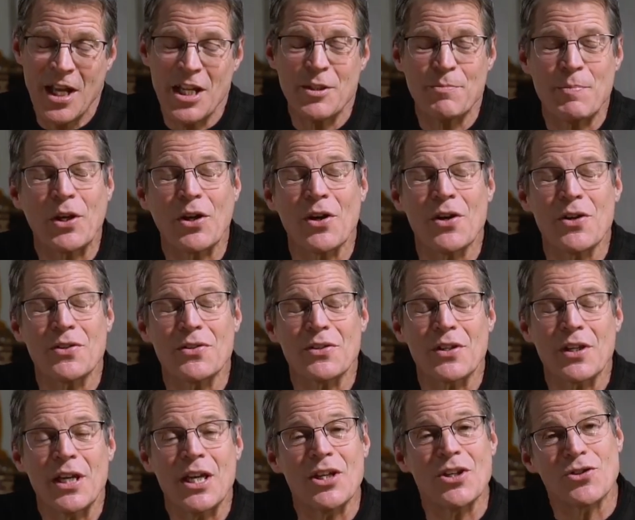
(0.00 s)
It's
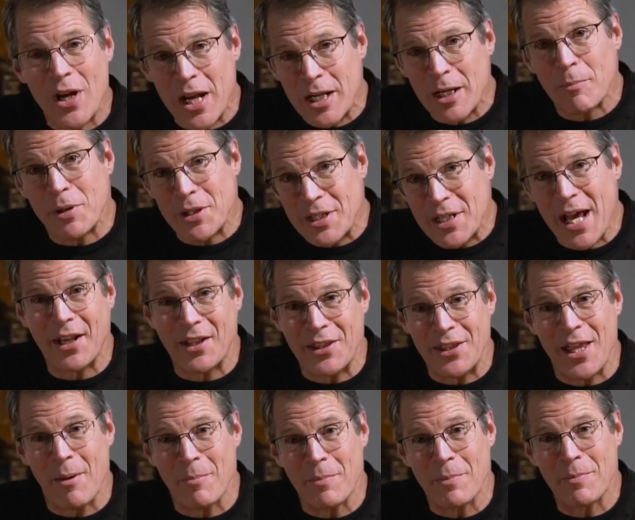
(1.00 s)
because he's trying to
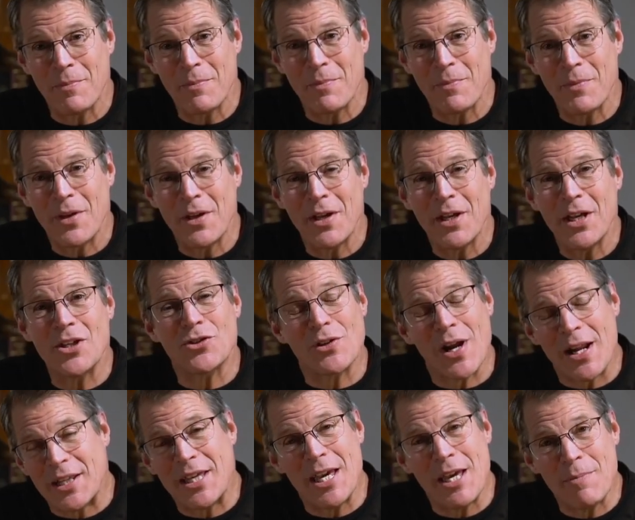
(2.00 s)
protect them. He's
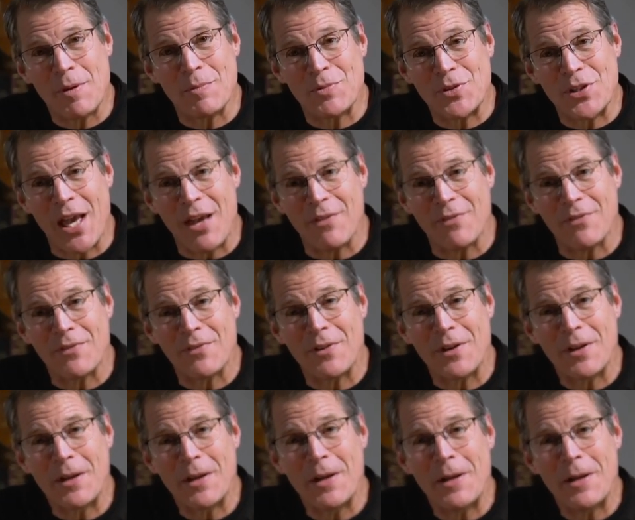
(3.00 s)
trying to keep them safe.